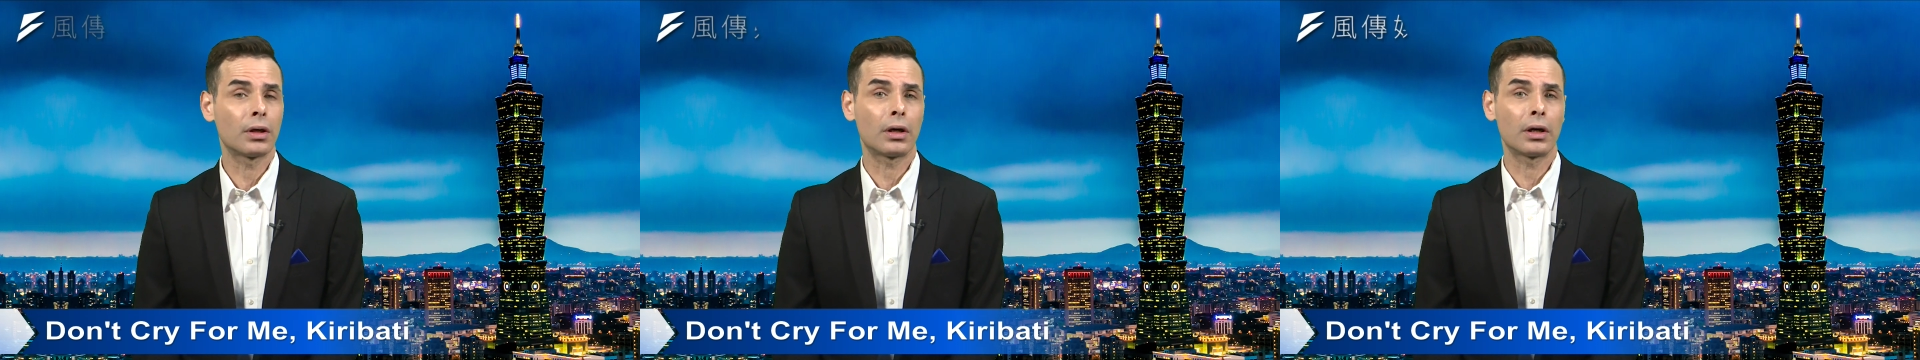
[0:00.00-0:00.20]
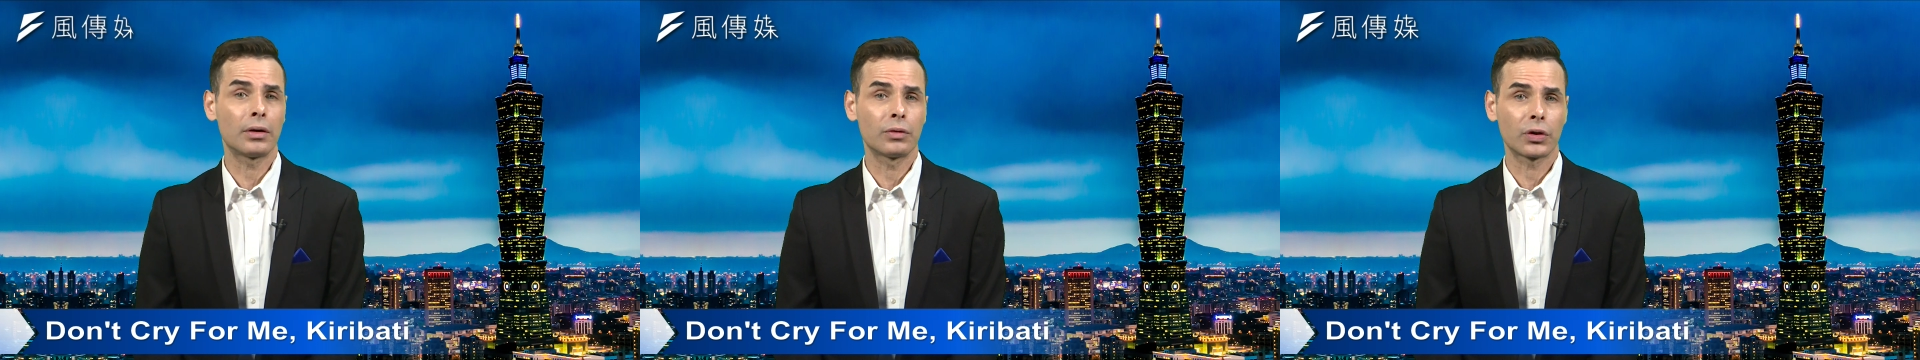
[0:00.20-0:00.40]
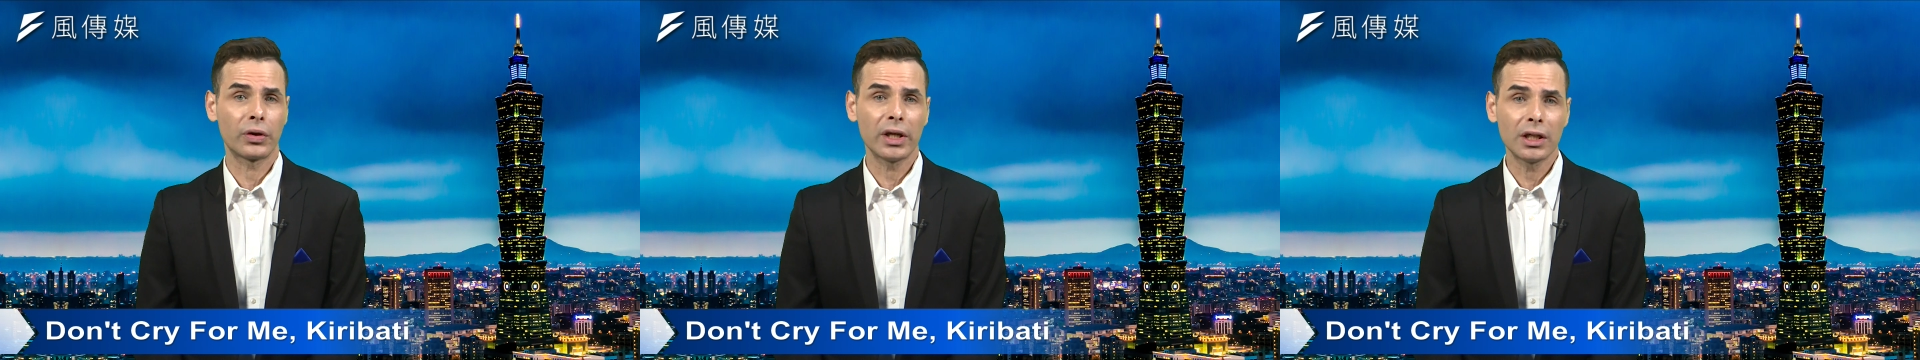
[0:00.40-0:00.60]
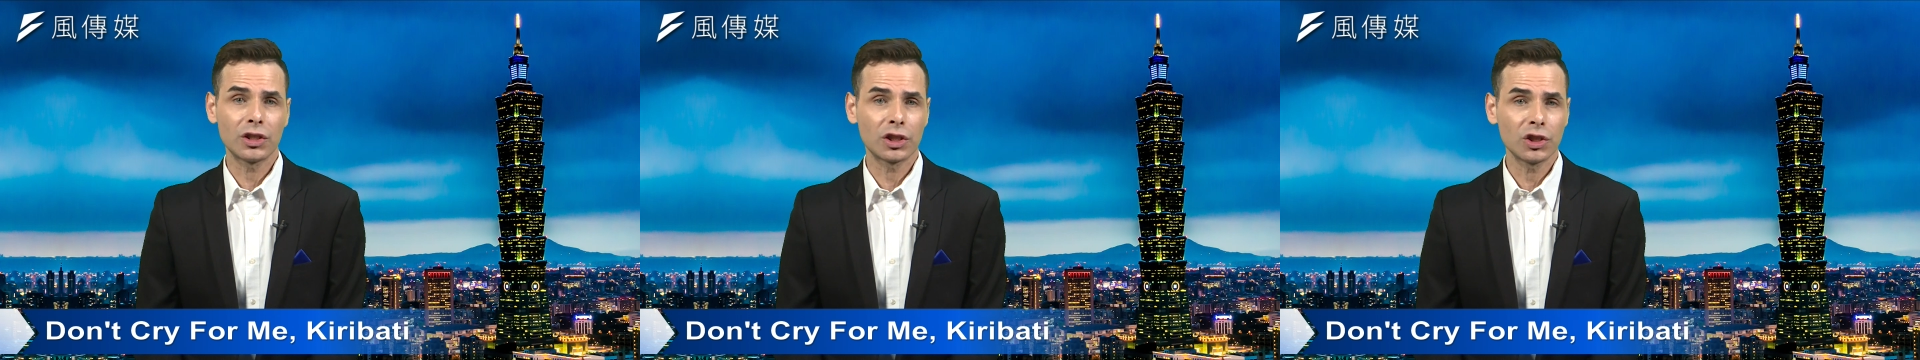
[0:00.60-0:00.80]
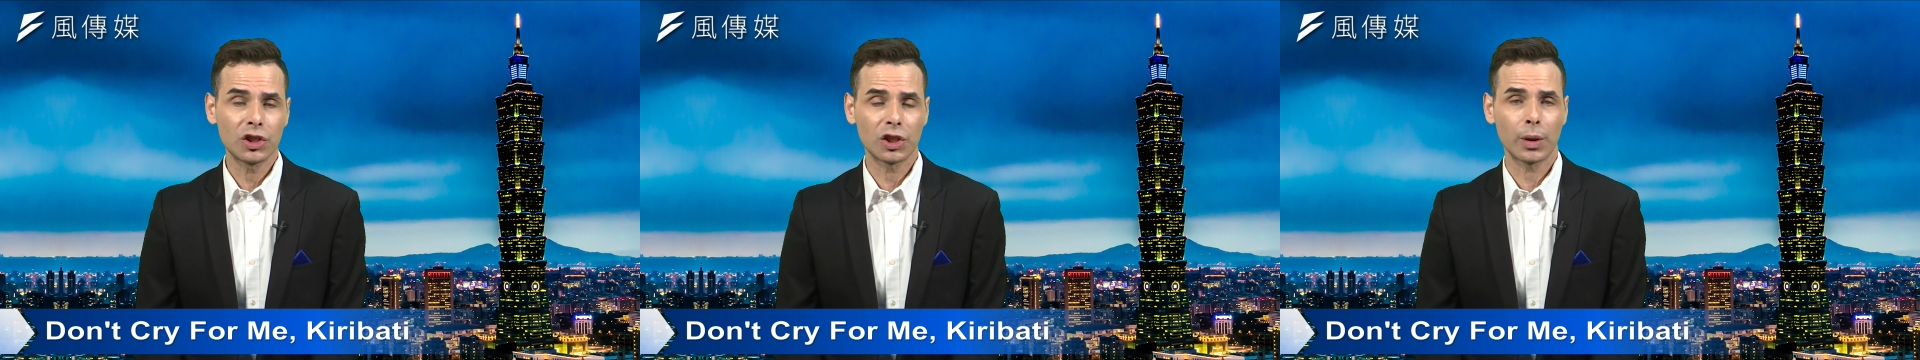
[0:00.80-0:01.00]
our
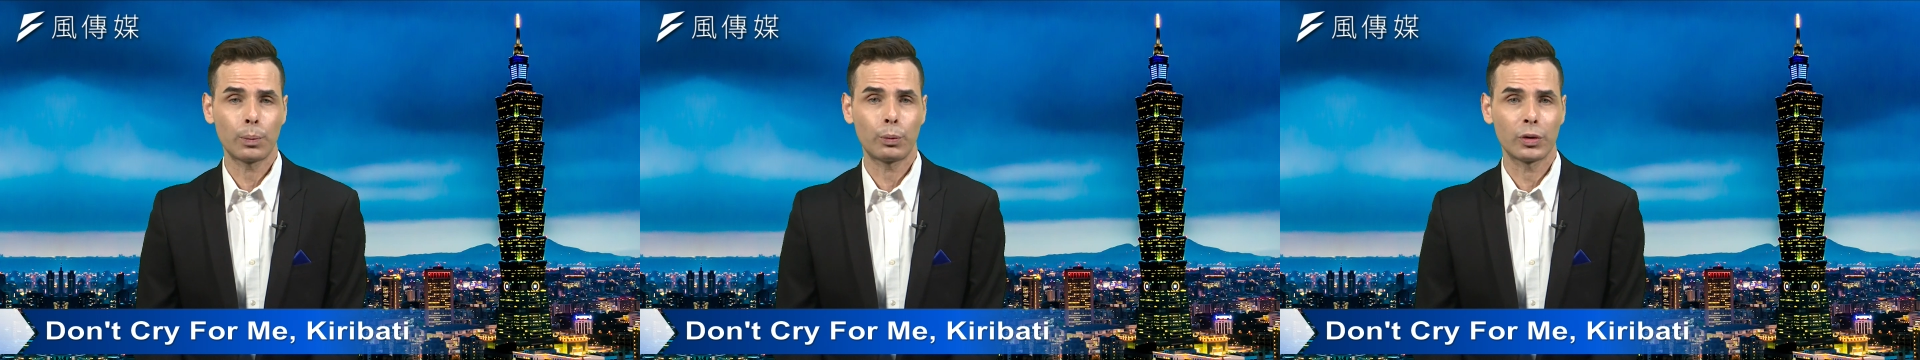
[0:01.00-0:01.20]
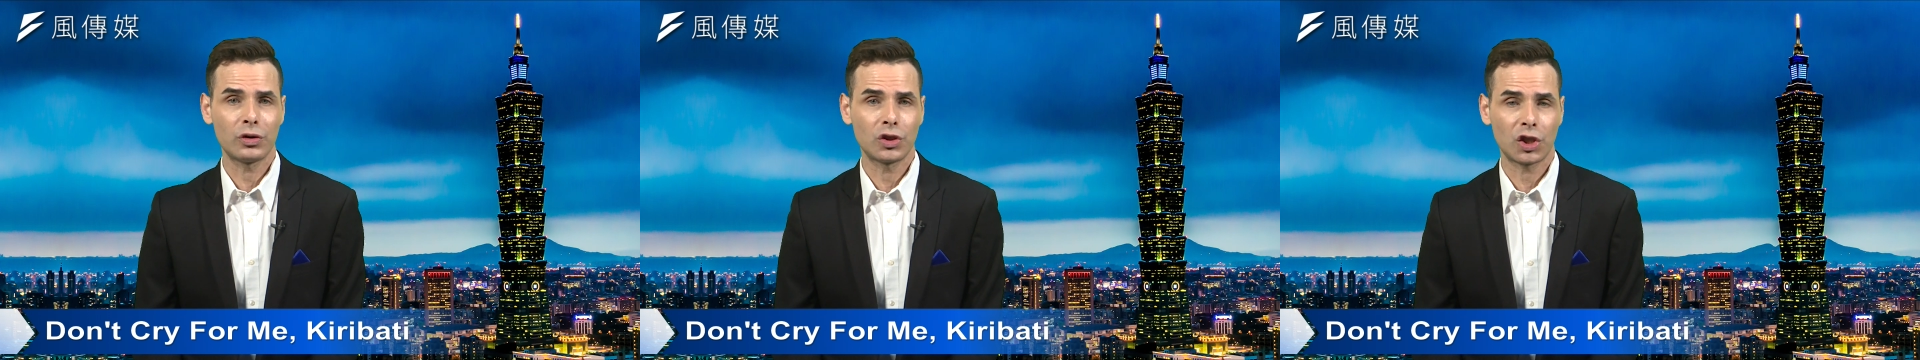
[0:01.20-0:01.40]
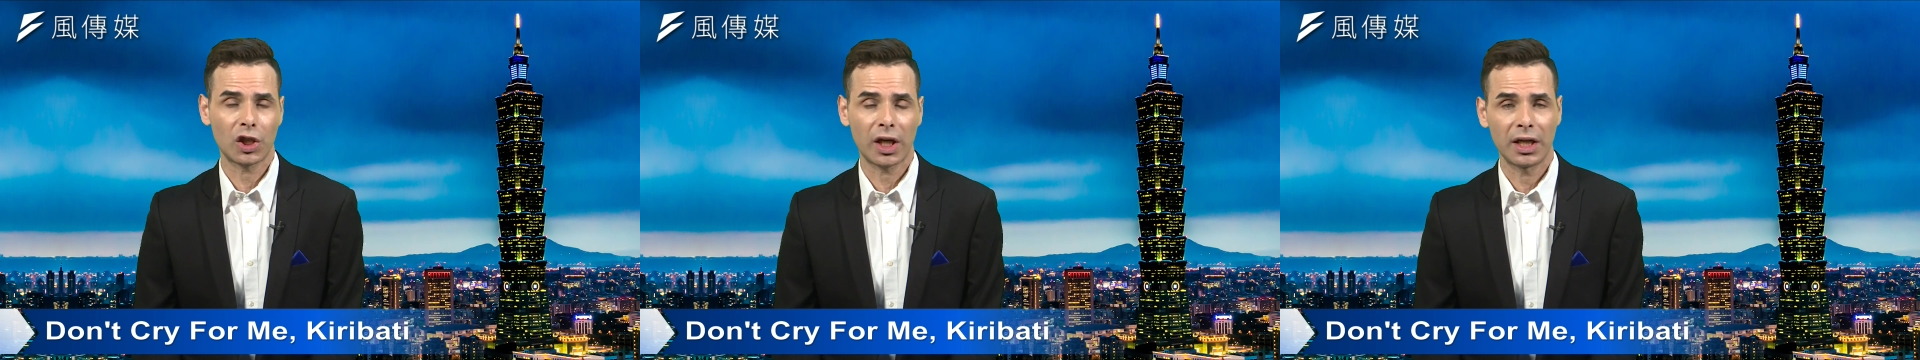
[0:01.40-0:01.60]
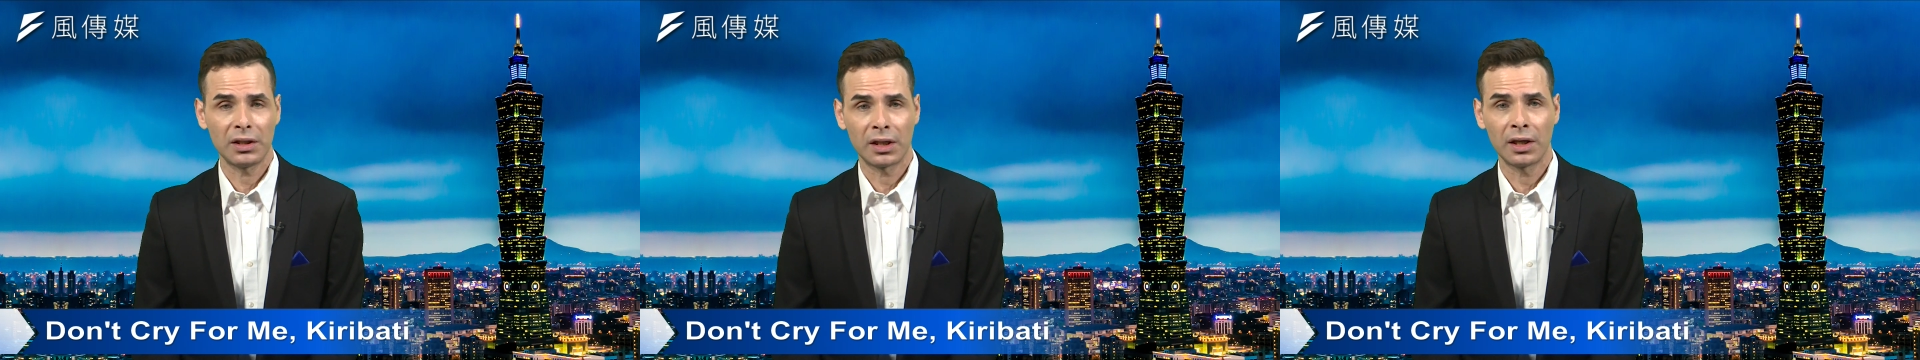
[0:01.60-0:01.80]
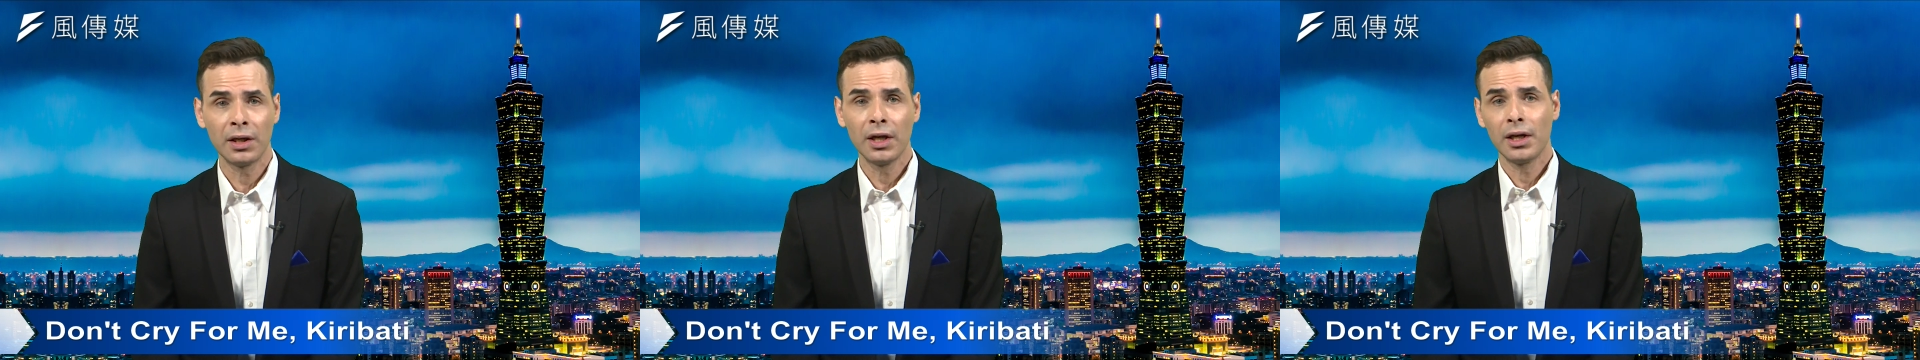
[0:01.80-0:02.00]
relationship with China.